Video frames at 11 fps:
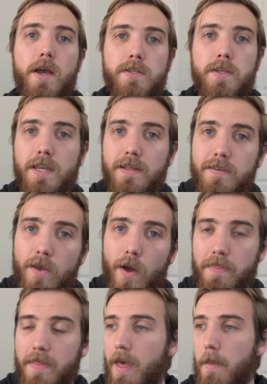So you need to go
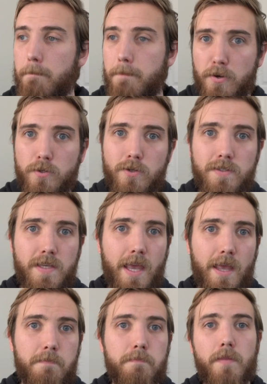out there and build your
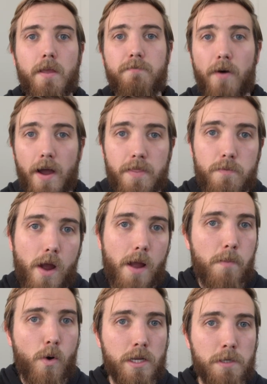team. Find the right
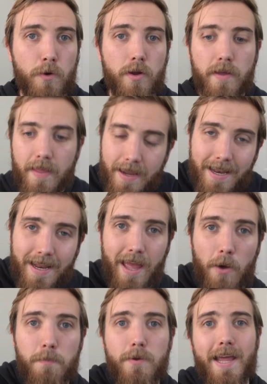mortgage broker that can
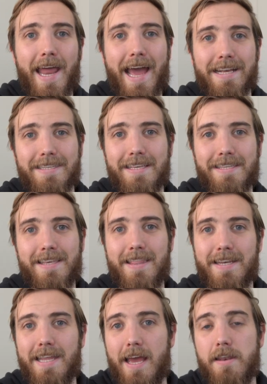help you get access to the
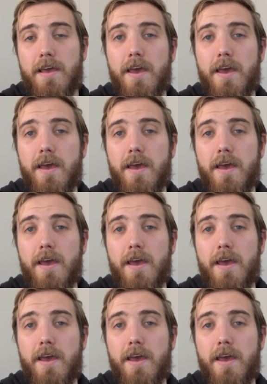debt.